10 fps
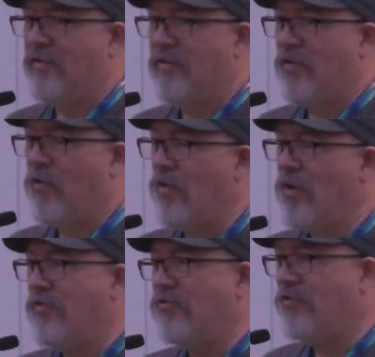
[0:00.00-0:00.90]

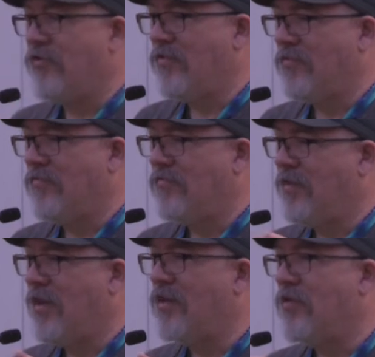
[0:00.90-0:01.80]
orange or
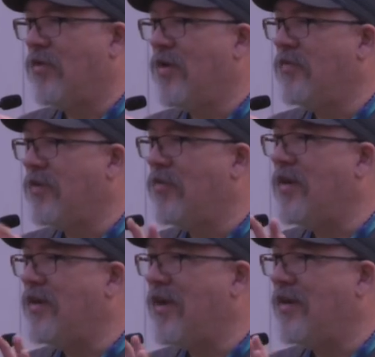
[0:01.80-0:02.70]
yellow or even
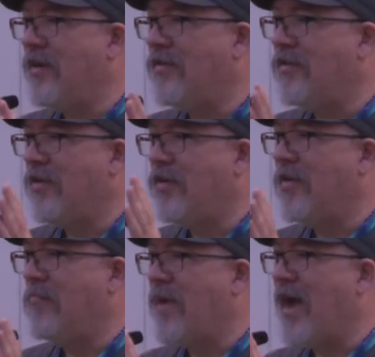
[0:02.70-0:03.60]
green data in there, it
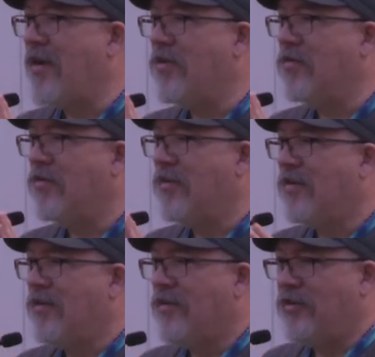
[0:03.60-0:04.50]
doesn't matter
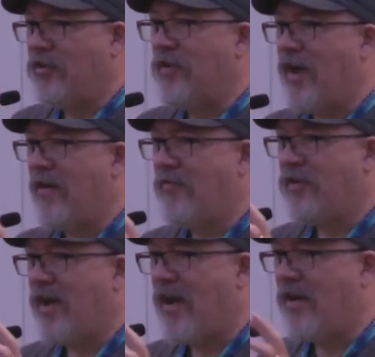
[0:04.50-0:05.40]
you have to
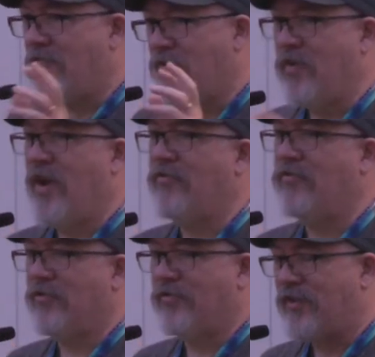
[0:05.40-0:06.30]
have
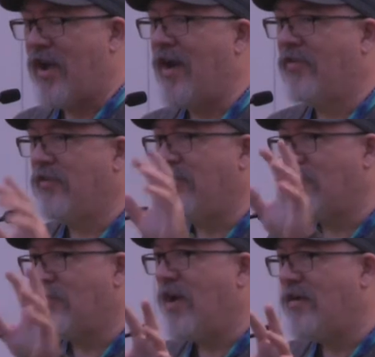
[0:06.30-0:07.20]
credentials to access
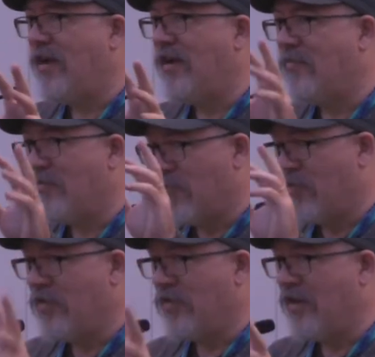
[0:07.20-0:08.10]
red data before
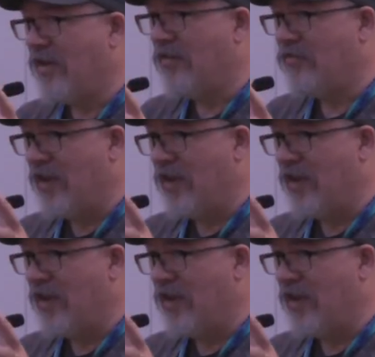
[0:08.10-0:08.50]
you can get to